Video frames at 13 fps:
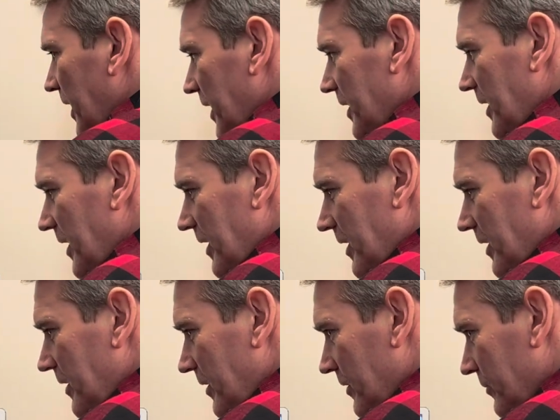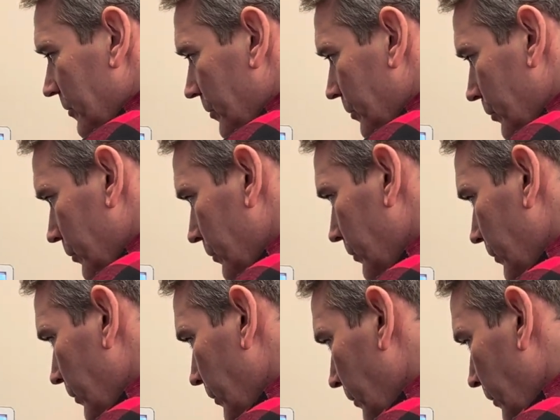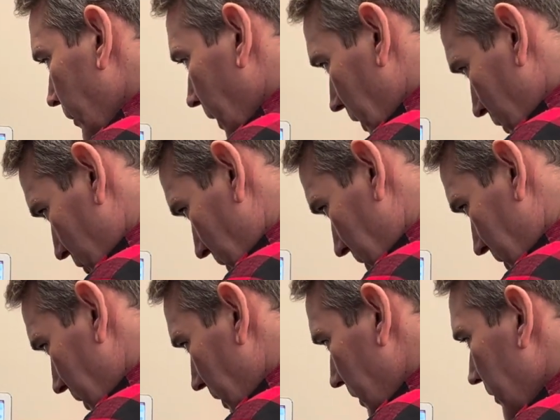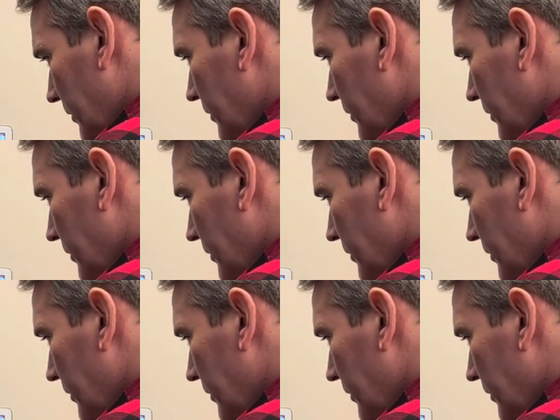A-N. You're right there.